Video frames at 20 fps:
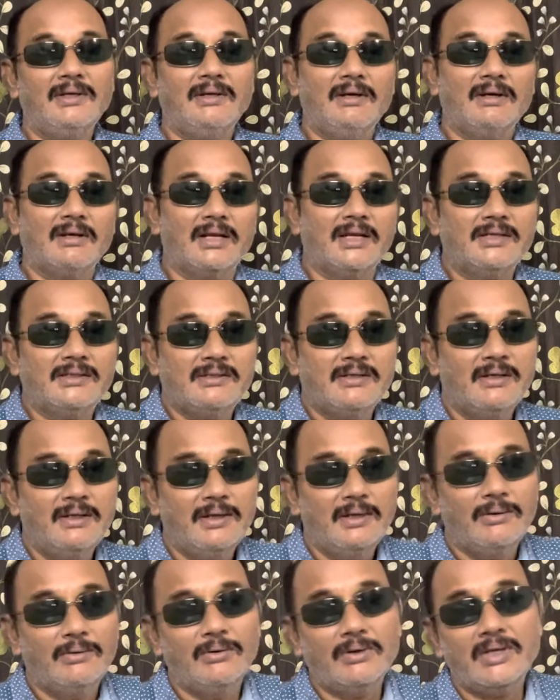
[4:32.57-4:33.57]
Right,
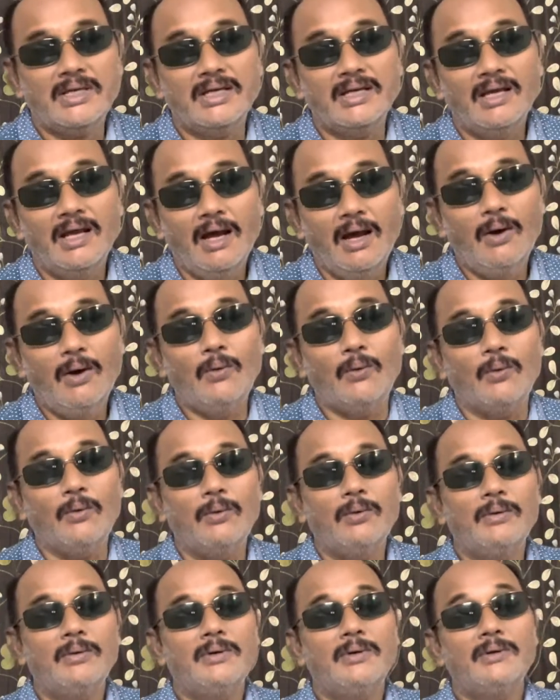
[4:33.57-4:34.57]
okay, how?
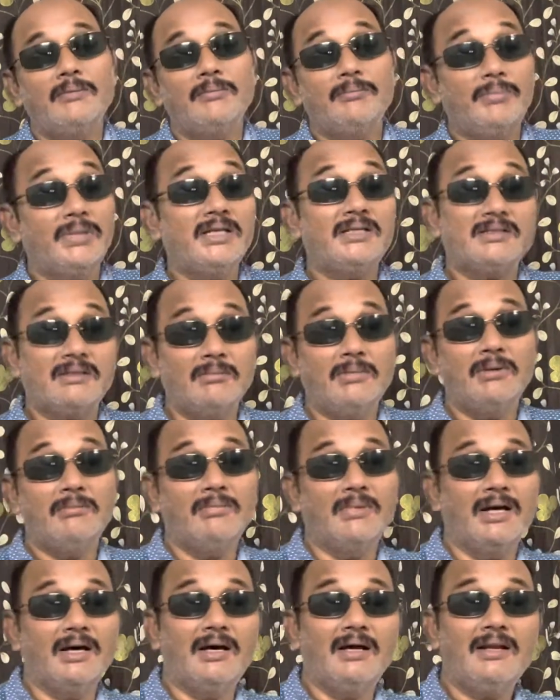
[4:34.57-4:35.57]
Please
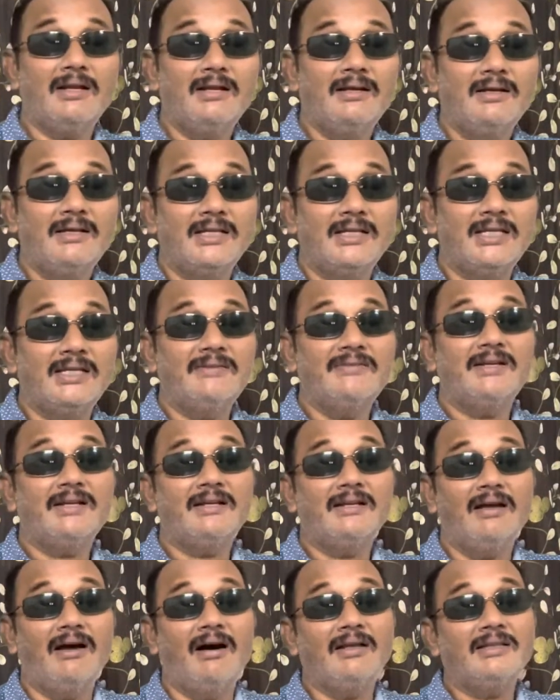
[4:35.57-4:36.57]
remember,
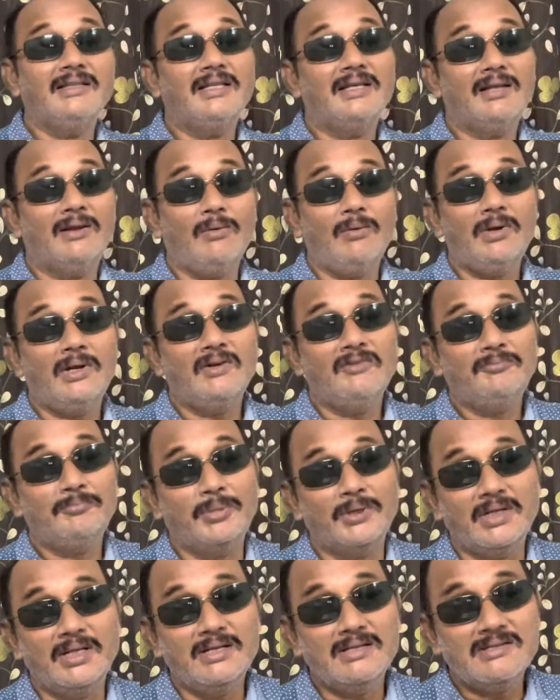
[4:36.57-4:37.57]
even on the ground of
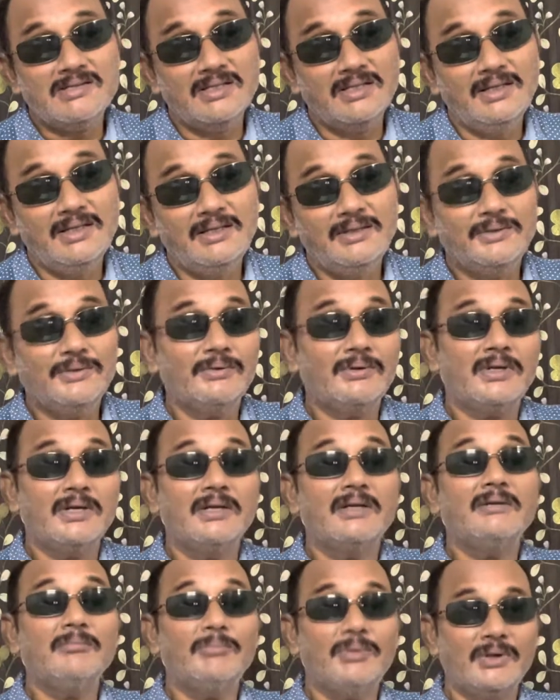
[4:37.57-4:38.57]
potency, you can,
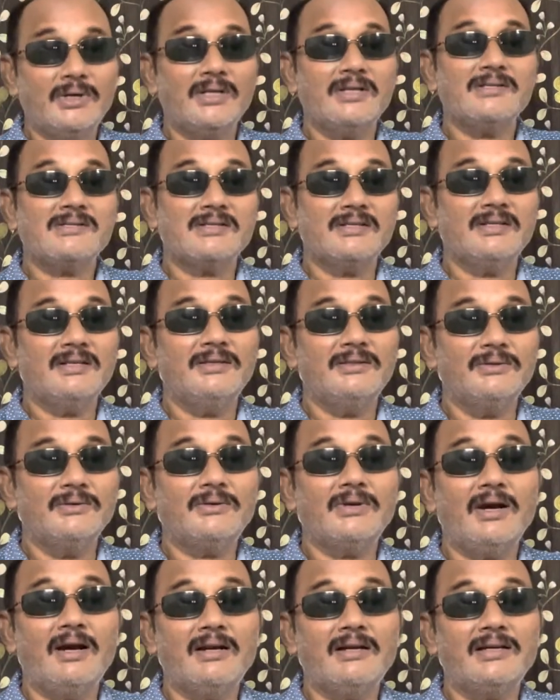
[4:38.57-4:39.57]
impotency, you
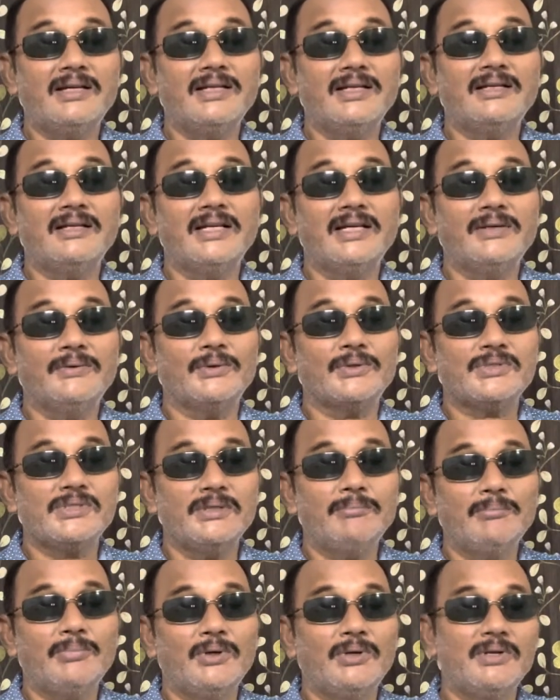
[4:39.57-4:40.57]
can't take divorce.
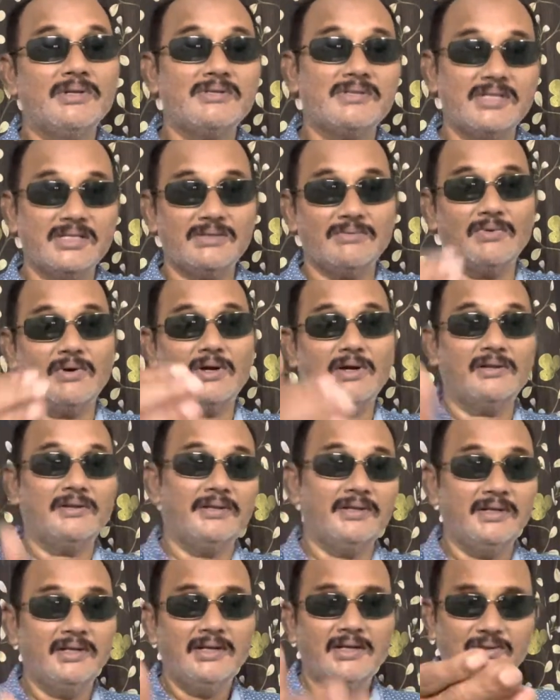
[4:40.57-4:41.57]
Impotency is one of
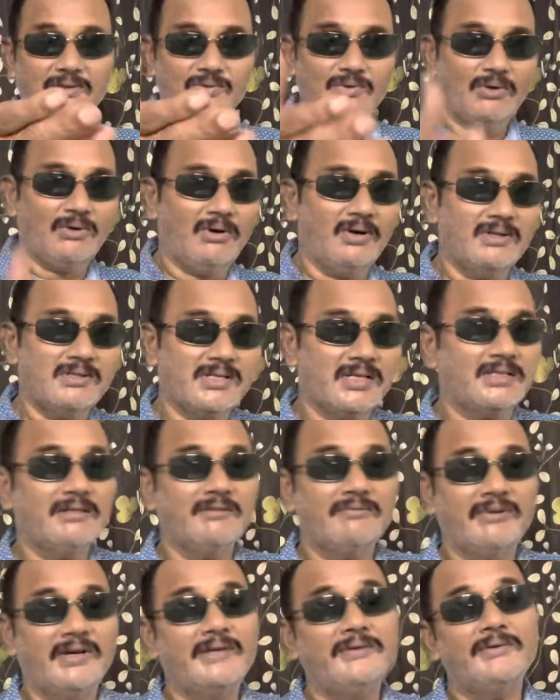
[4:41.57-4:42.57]
the so-called section
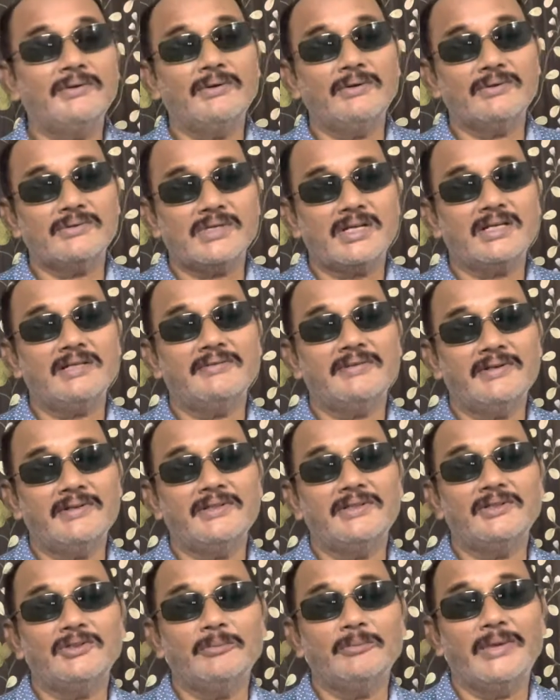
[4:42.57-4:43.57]
5, you know, section 5
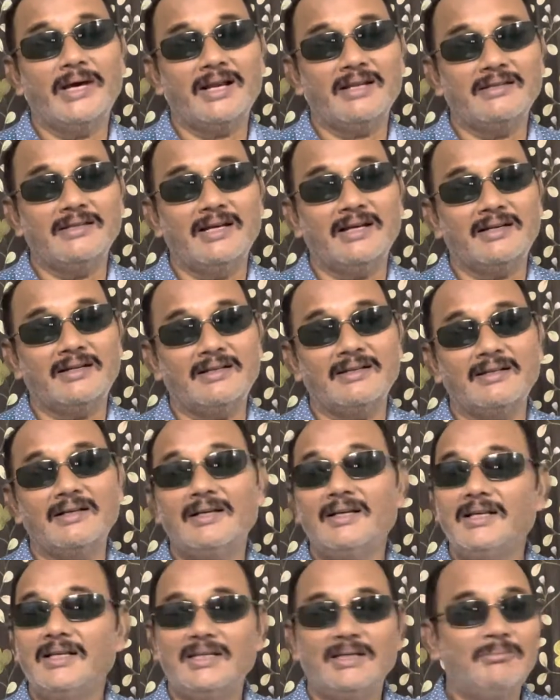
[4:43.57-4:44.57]
Hindu Marriage Act.
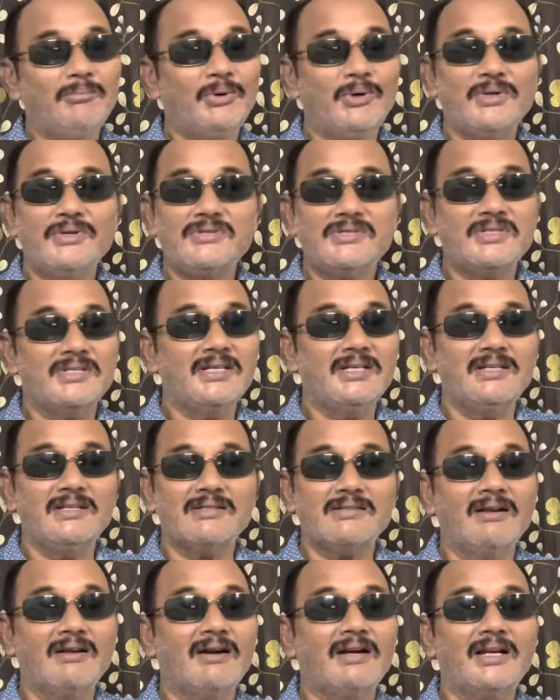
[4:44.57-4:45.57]
Impotency is
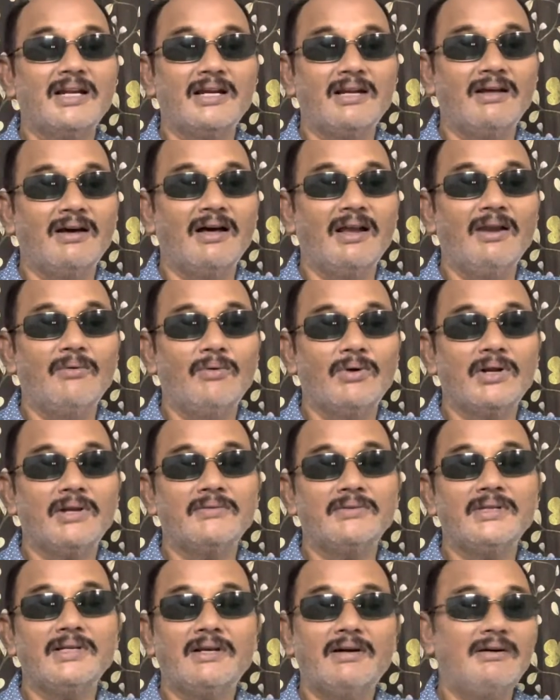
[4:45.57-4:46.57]
not at all one of
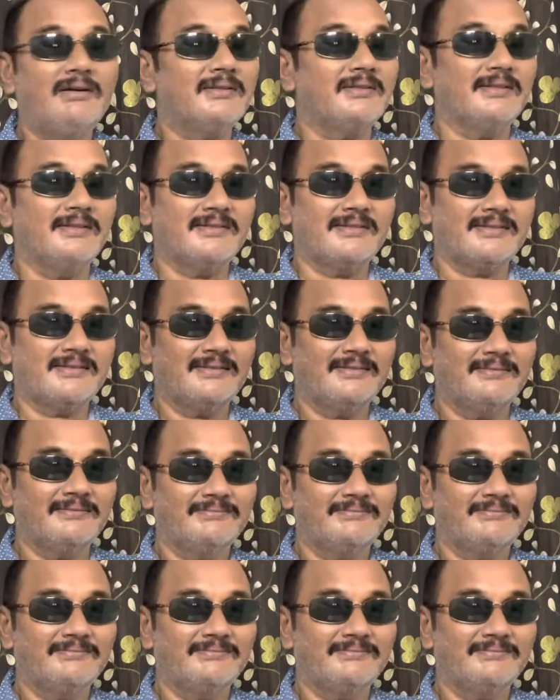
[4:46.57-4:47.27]
the causes.